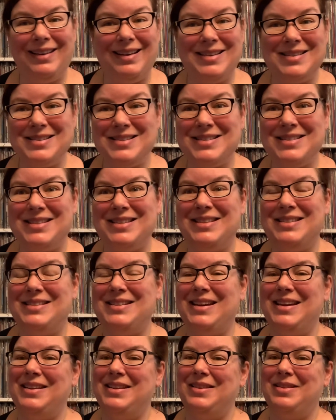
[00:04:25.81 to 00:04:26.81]
is the
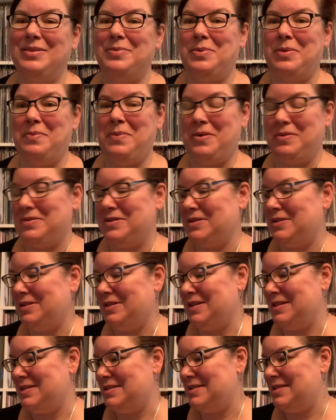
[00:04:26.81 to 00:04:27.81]
day that the proposal
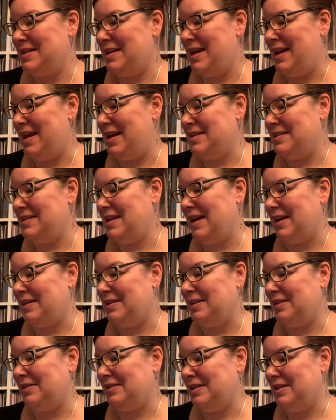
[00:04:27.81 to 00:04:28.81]
is
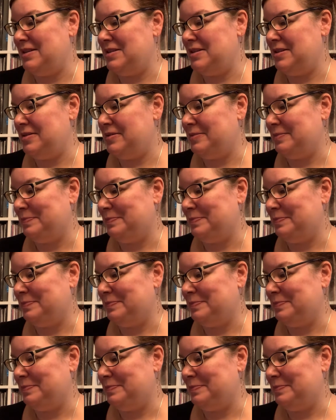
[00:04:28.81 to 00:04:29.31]
technically due.